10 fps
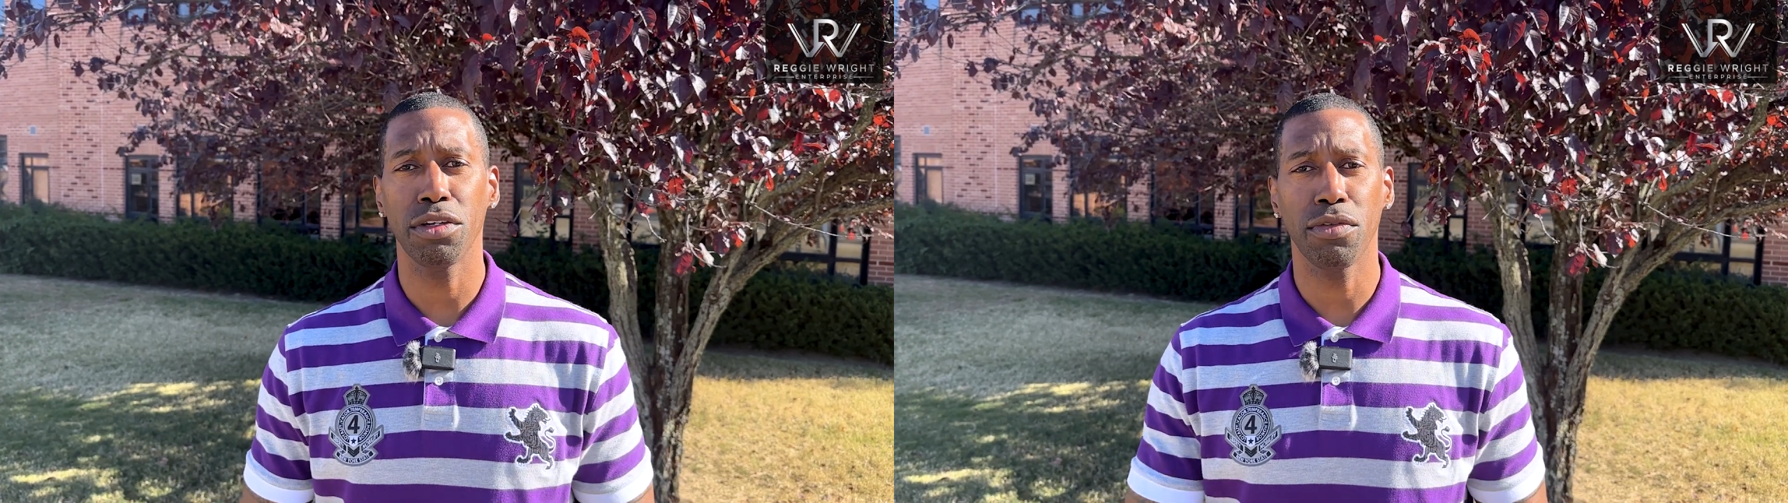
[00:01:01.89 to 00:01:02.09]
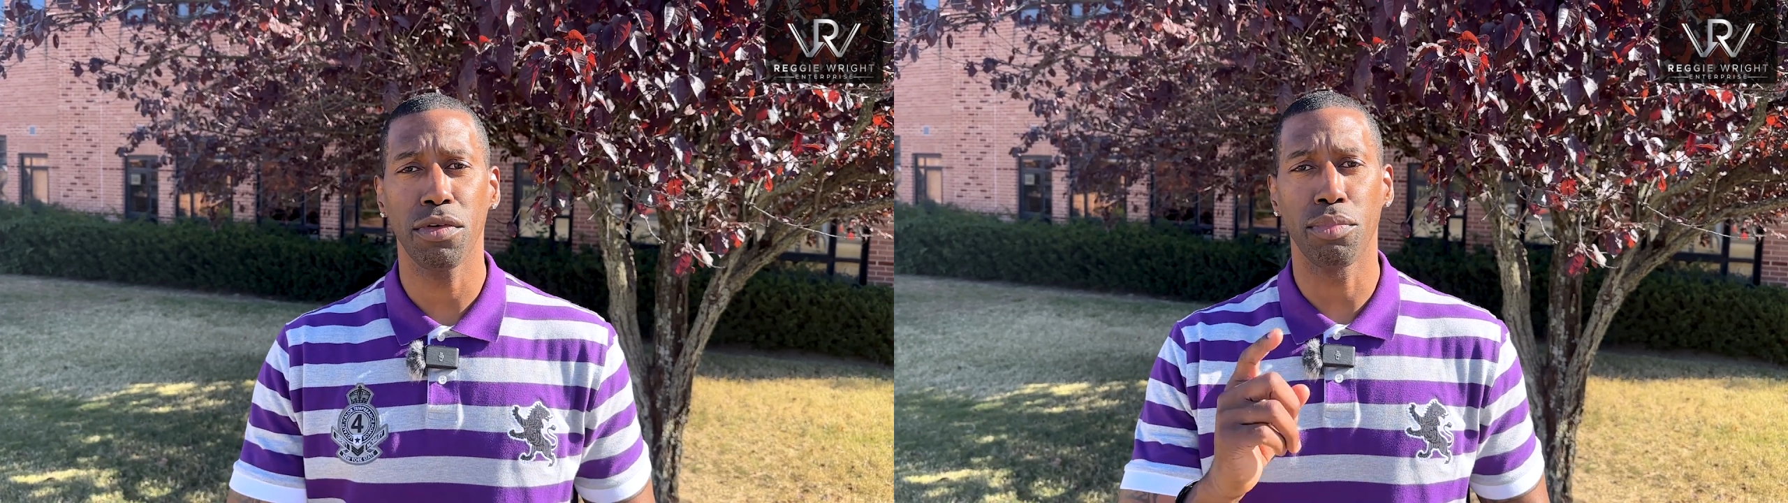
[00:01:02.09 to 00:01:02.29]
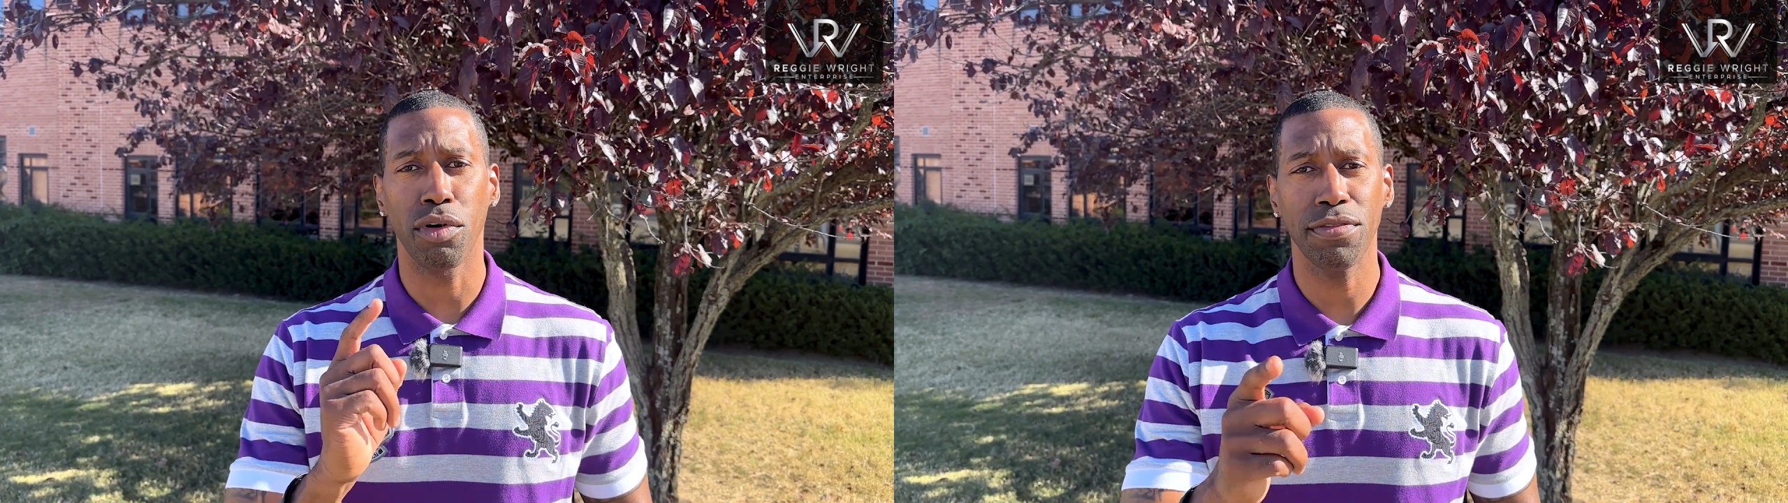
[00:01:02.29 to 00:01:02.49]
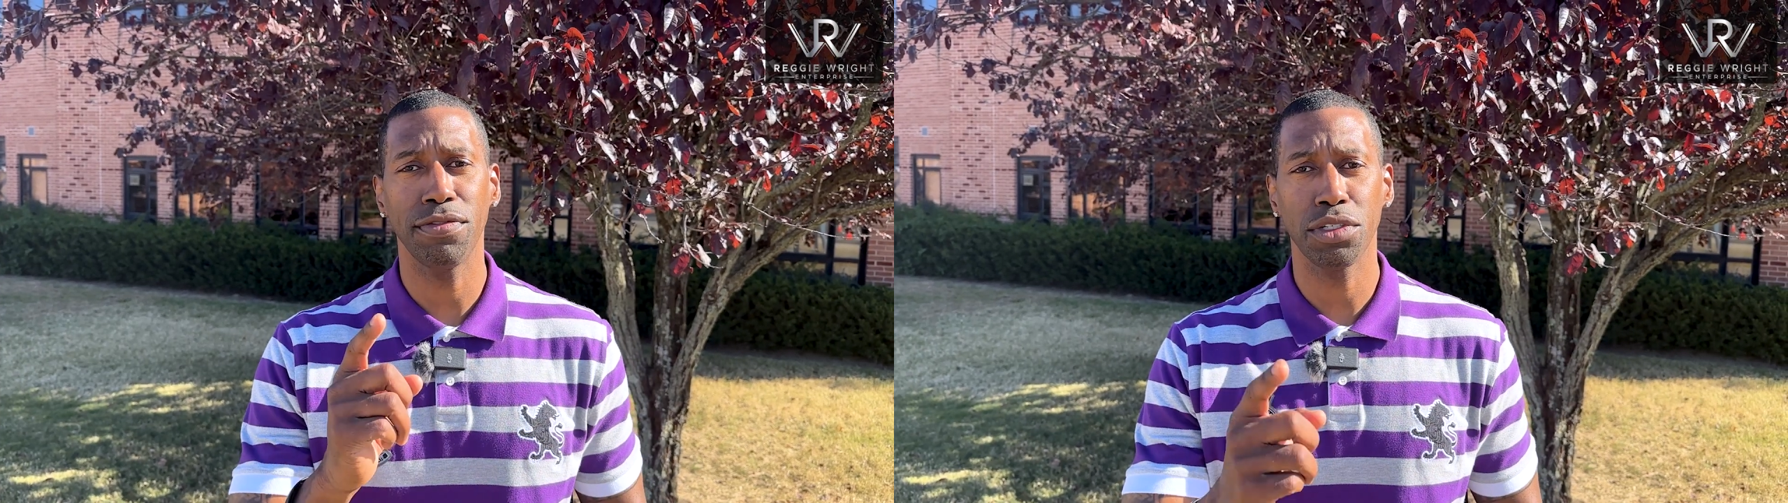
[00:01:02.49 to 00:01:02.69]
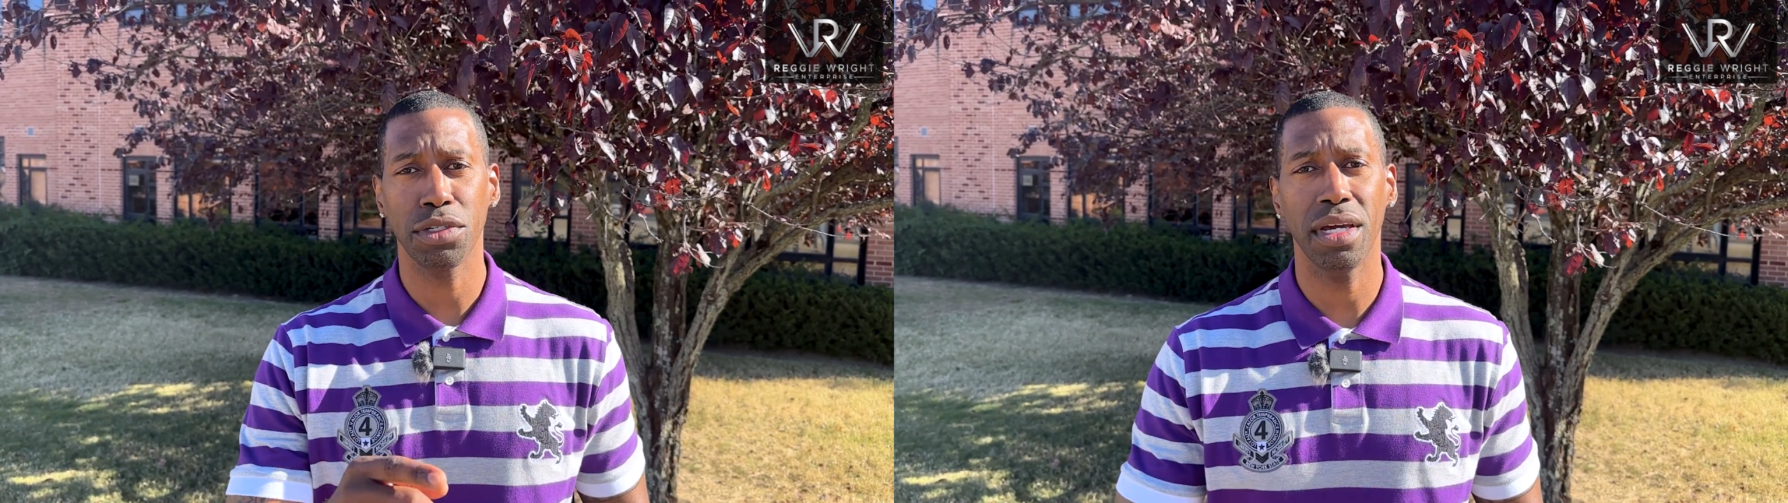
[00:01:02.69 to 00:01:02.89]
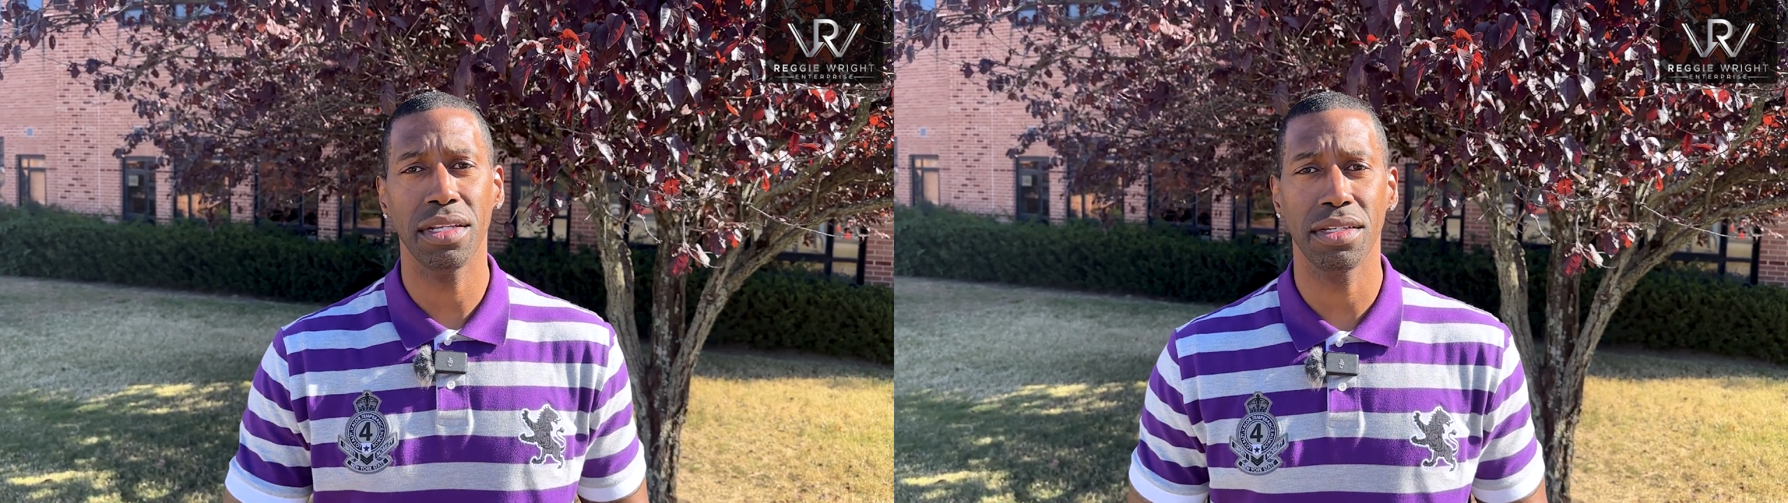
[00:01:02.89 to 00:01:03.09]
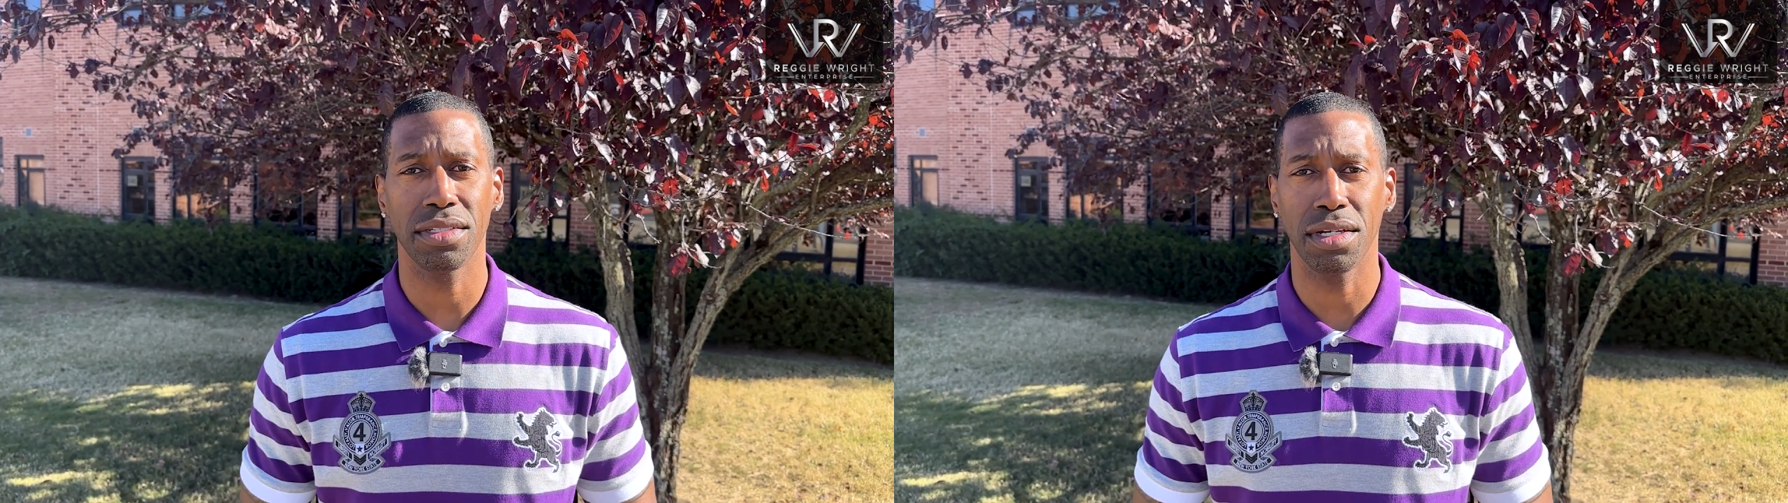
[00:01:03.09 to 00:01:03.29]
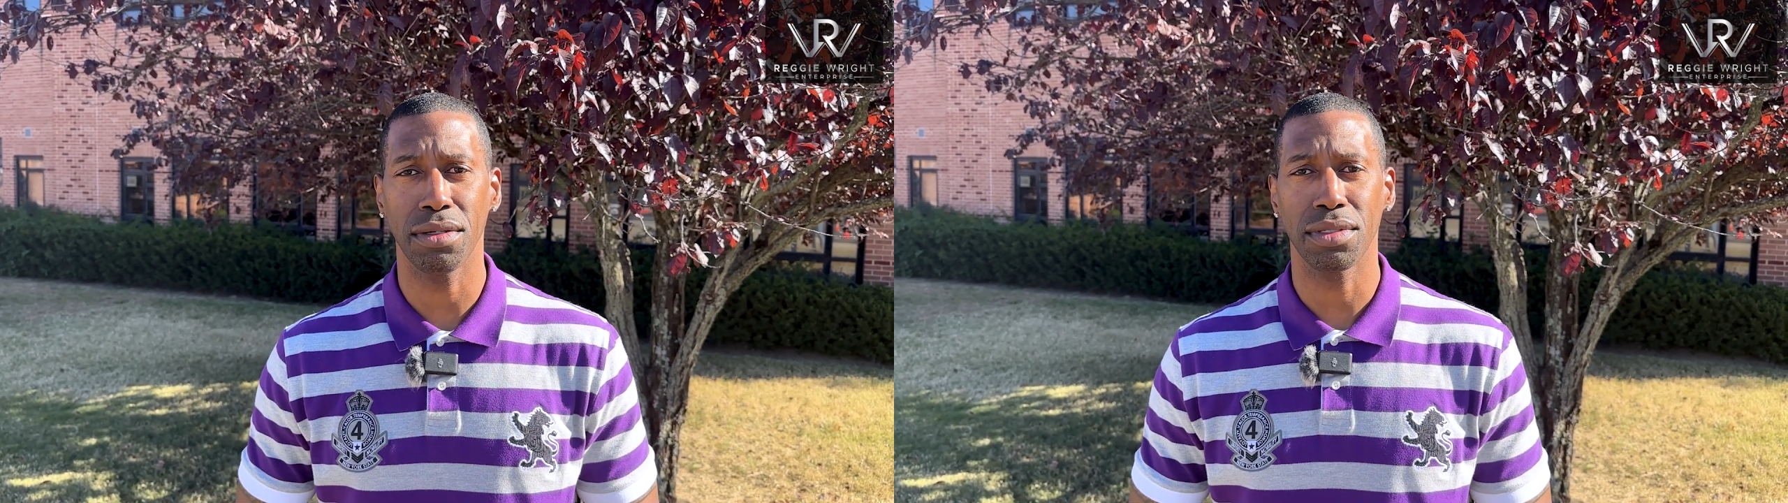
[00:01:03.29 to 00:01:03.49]
You have a bright future ahead of
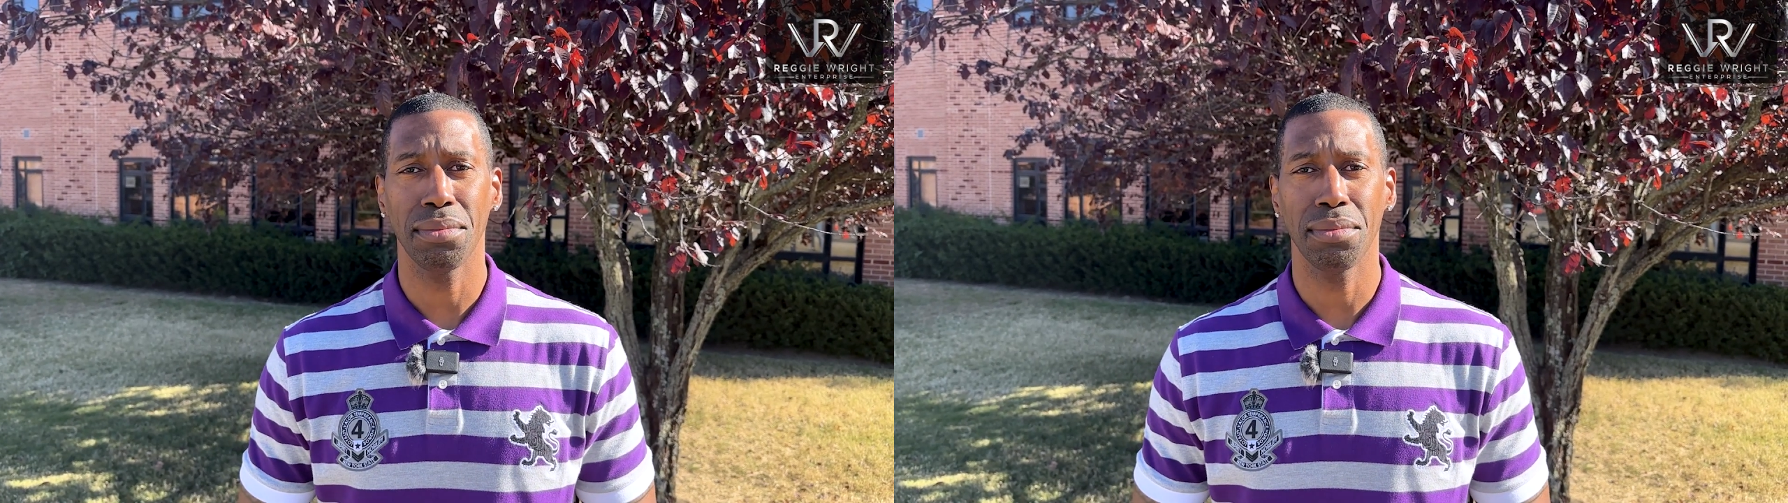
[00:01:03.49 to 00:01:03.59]
yourselves.